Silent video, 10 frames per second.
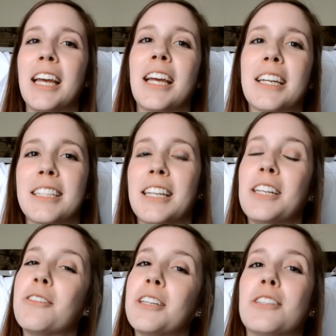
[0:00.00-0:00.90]
and
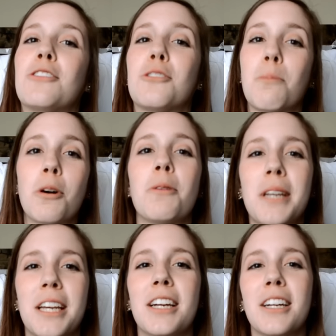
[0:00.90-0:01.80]
continuing to support
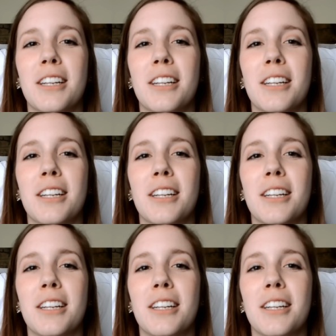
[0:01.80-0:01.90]
me here